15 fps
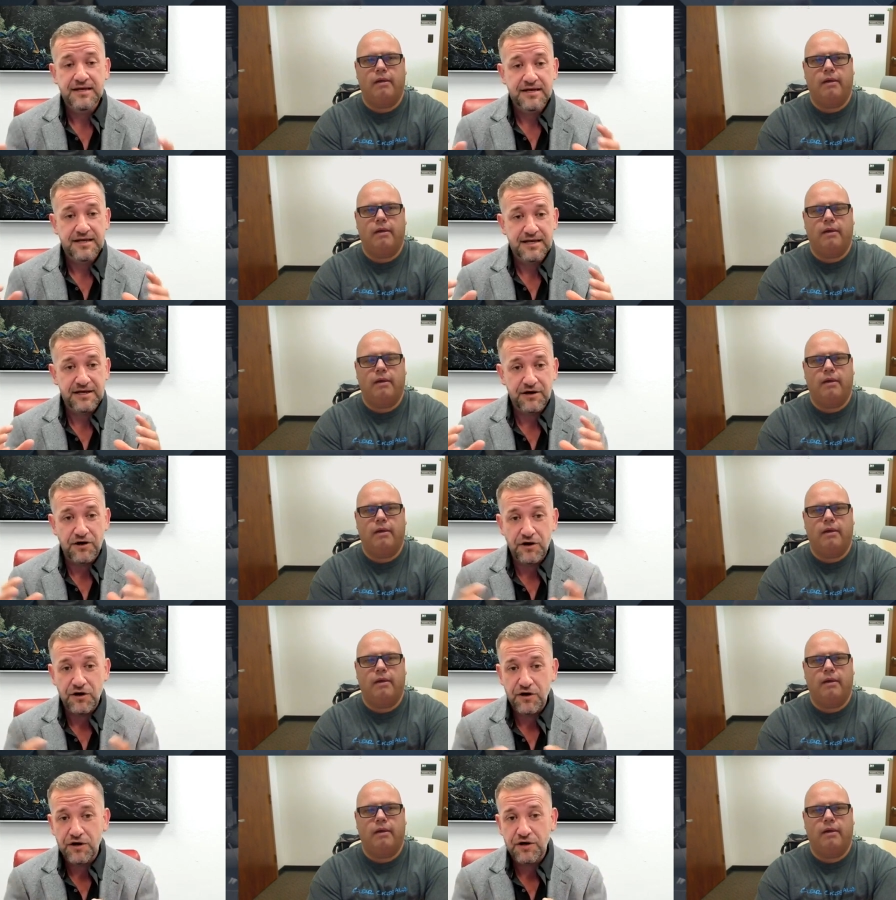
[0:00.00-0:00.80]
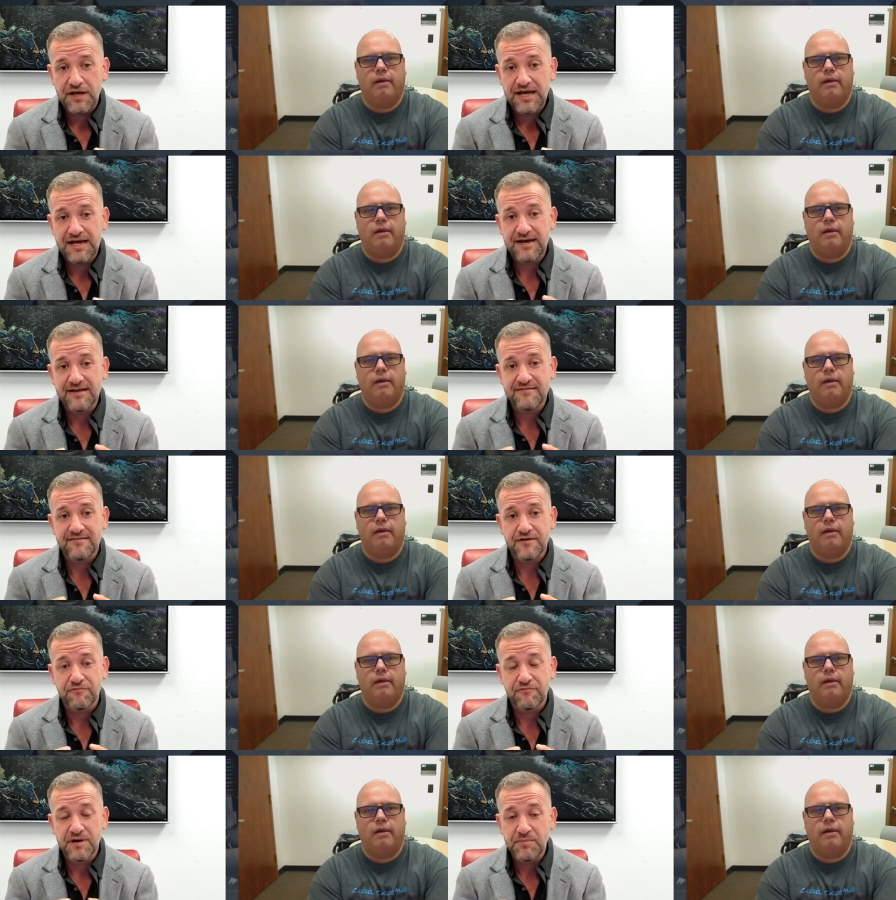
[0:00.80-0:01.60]
Speaker 1: it all has
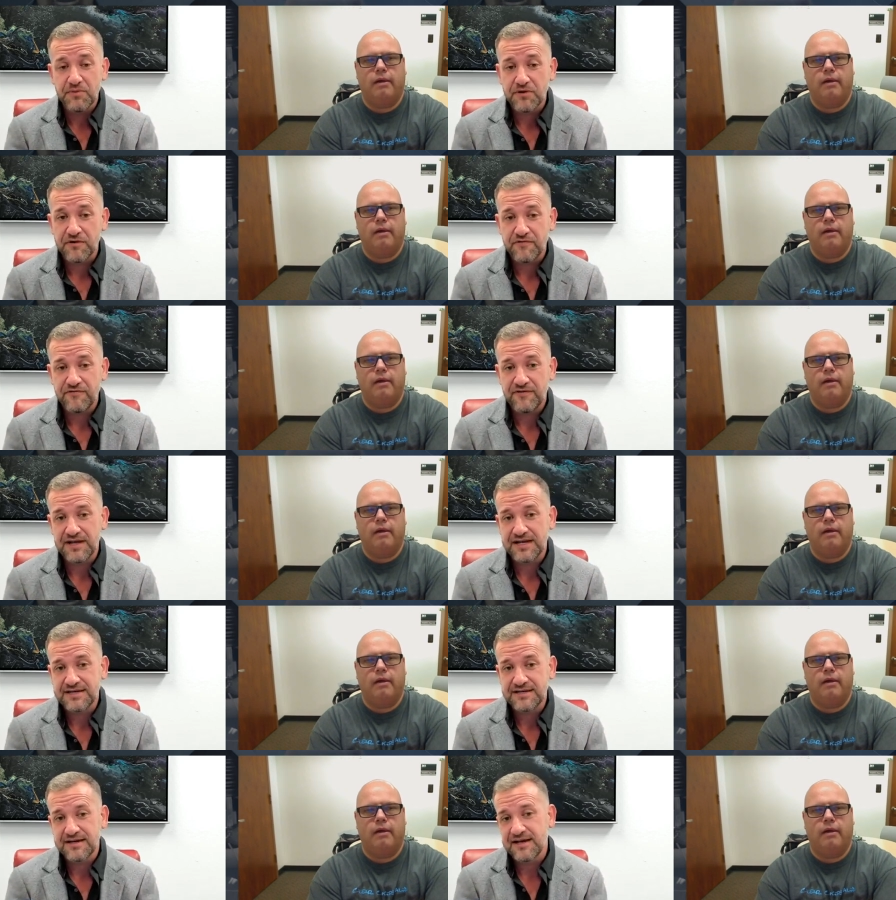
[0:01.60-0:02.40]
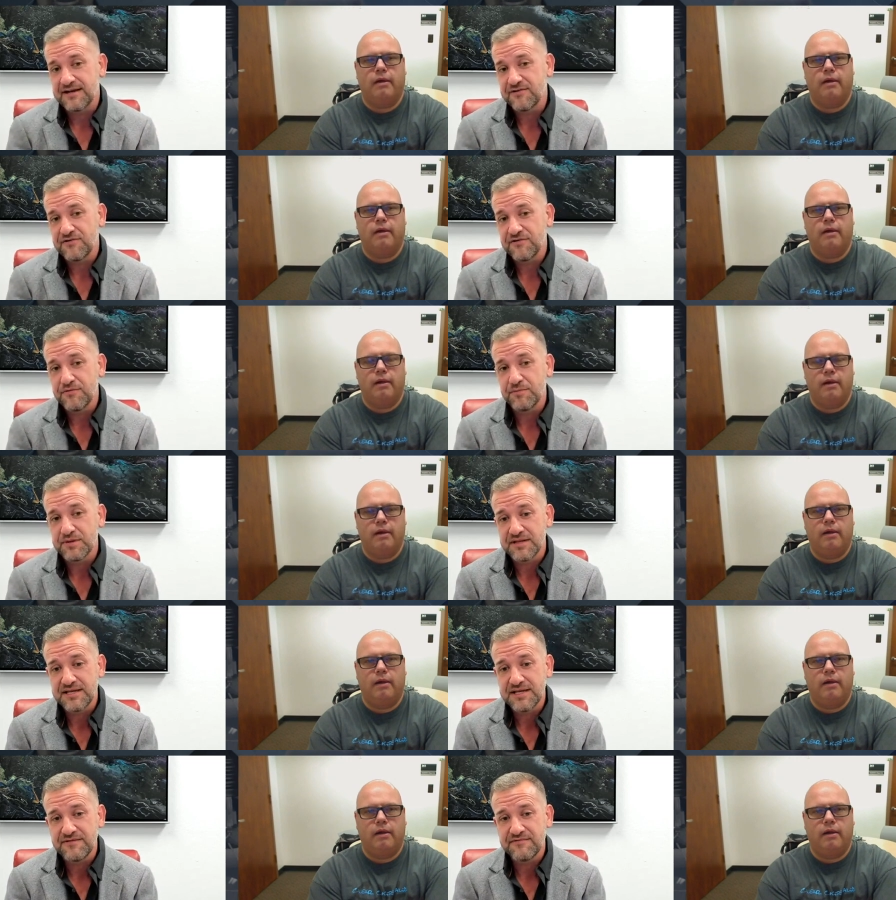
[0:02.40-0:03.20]
a ripple effect and i do
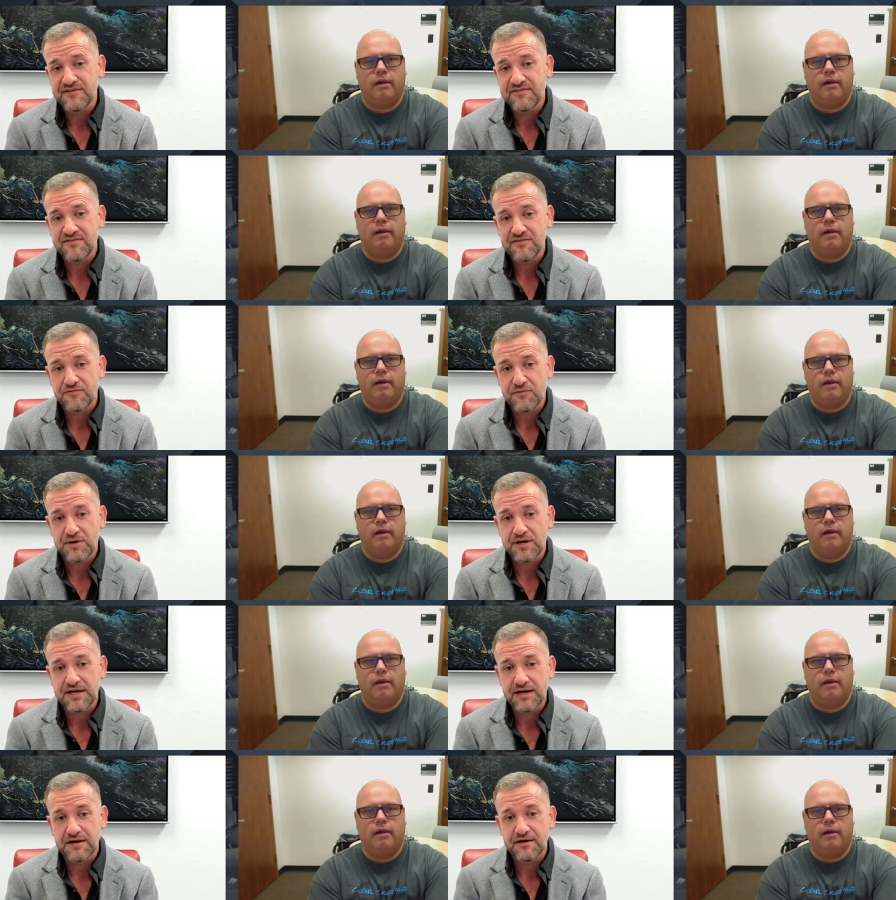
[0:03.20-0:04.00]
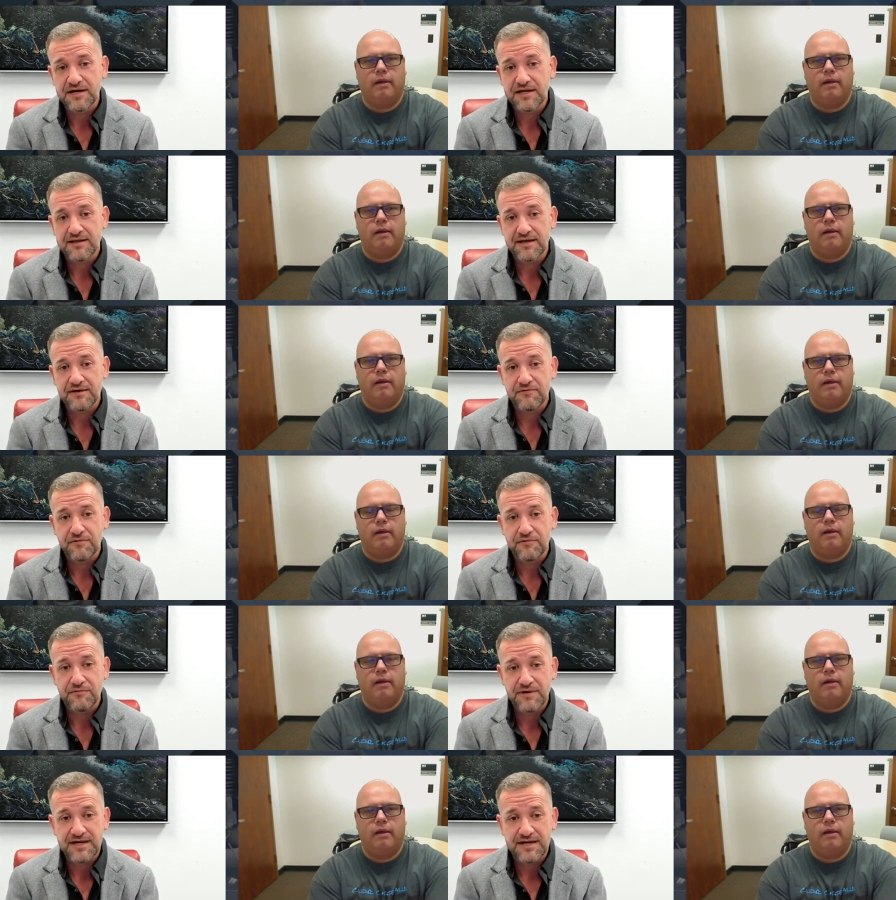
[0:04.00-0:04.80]
believe this is one area that
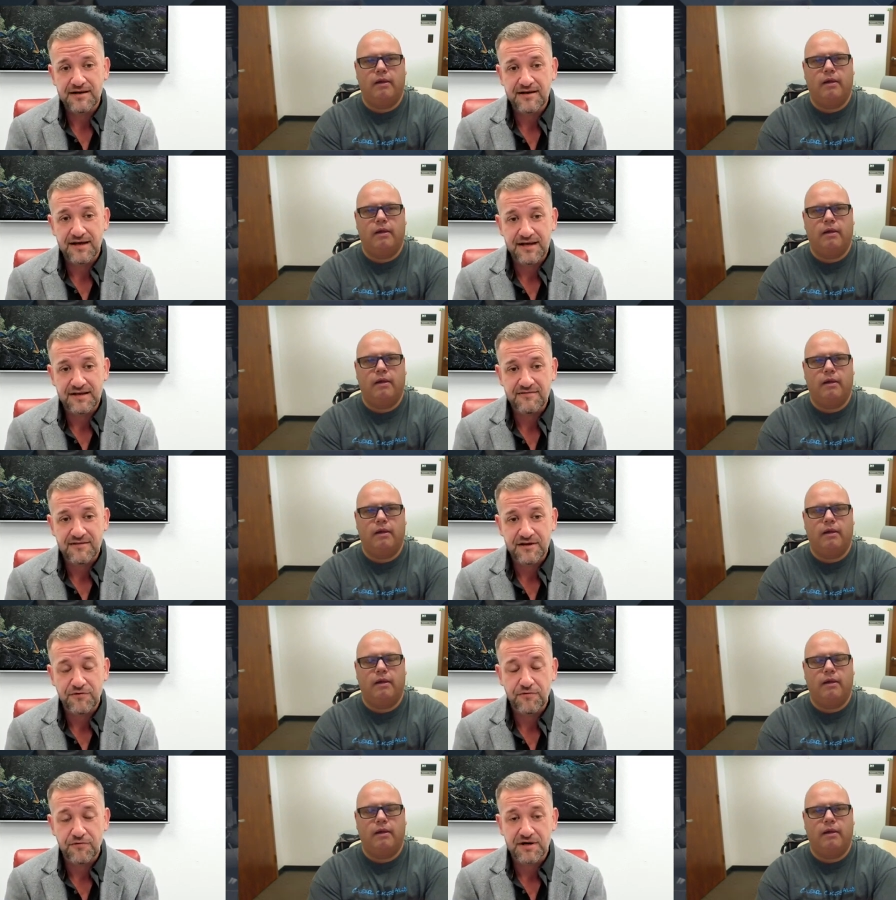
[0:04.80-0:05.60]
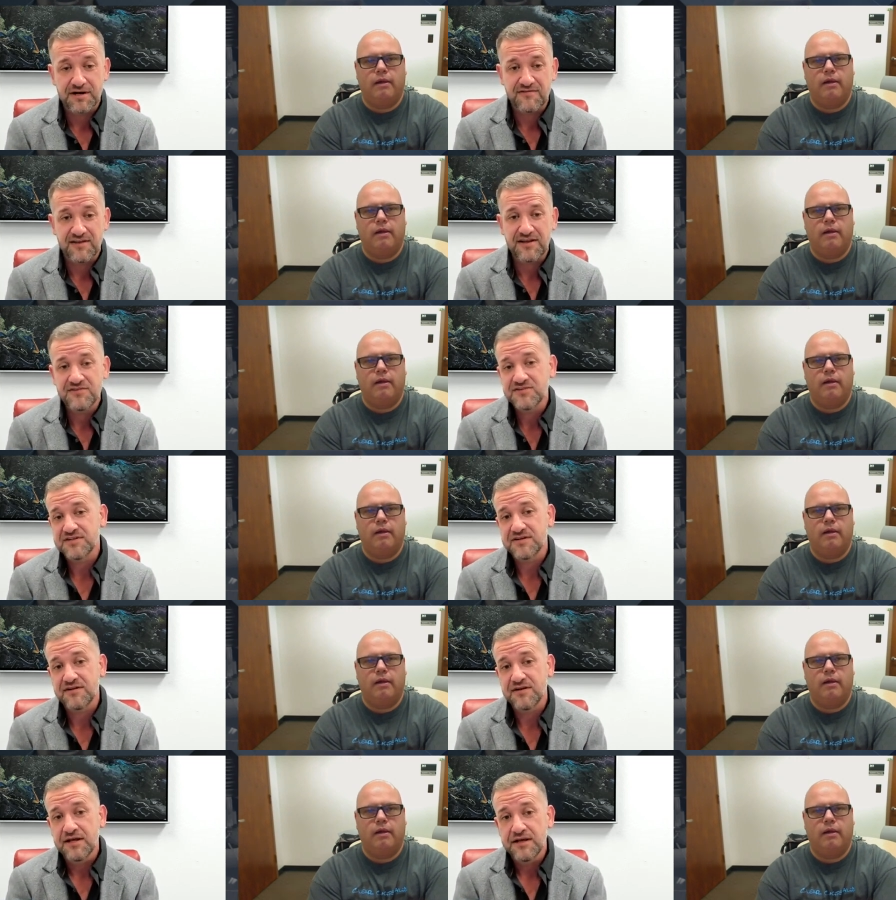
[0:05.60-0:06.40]
we need to, as an
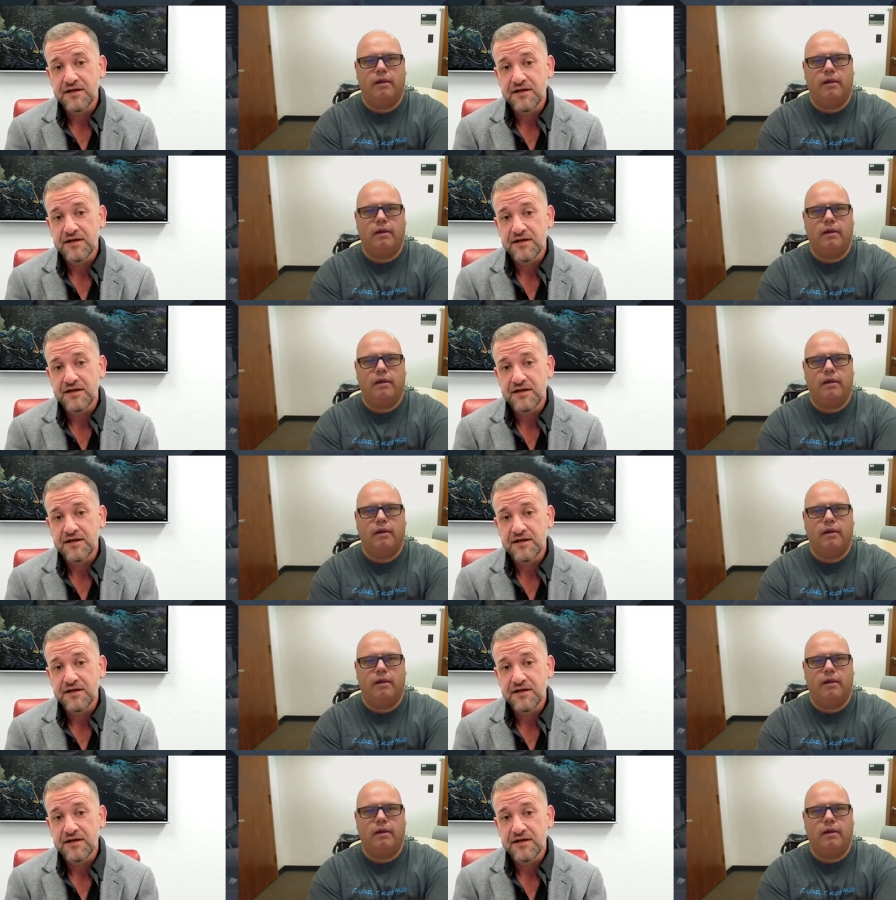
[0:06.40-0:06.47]
organization